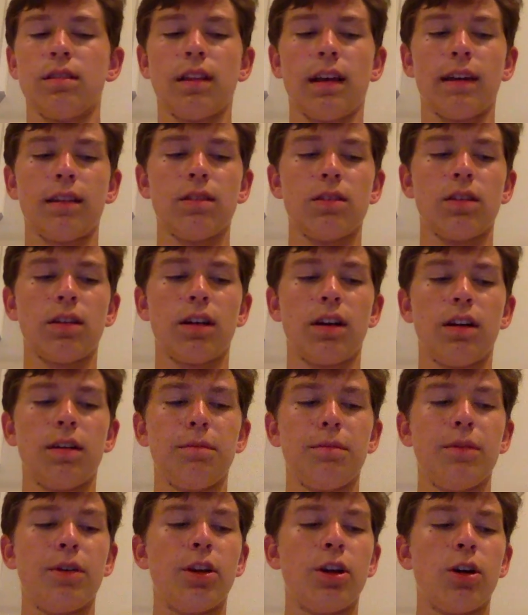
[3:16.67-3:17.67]
like, look
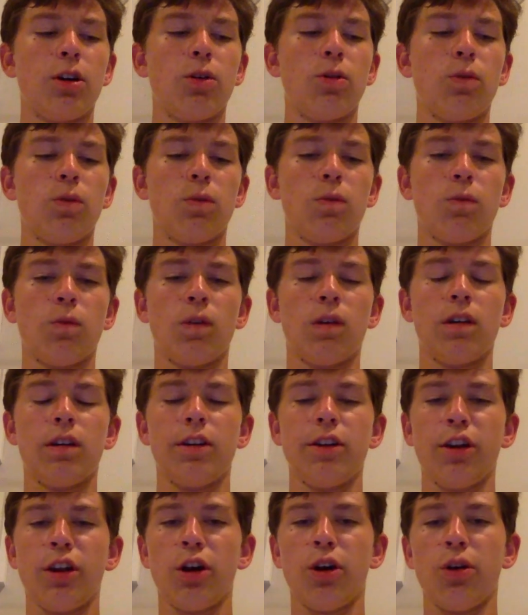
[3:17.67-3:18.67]
up, No,
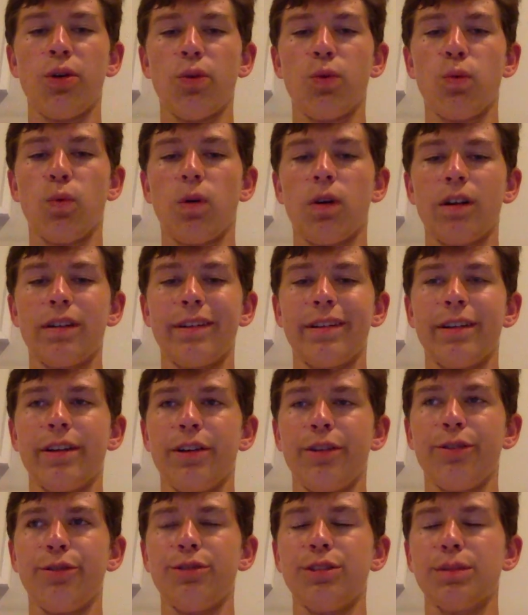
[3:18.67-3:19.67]
no One
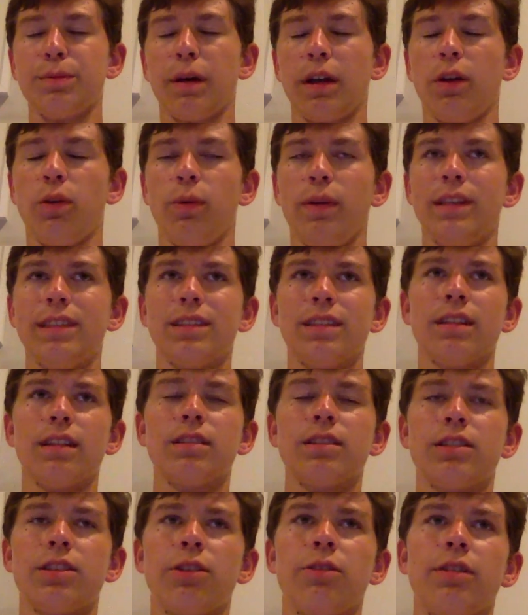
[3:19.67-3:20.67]
Knows by Queens of
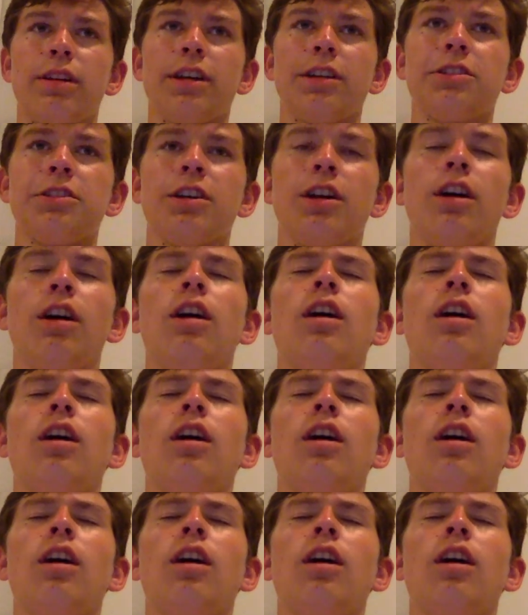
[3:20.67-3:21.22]
the Stone Age.